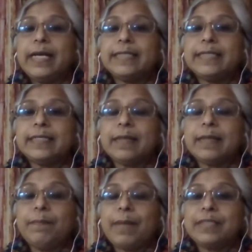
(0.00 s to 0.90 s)
Is it
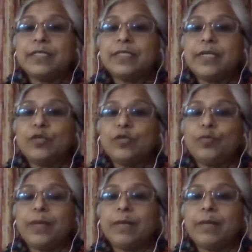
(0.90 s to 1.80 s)
compulsory to
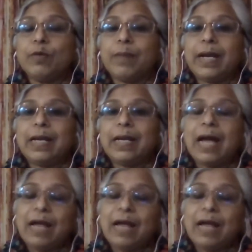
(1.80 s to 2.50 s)
bring mobile?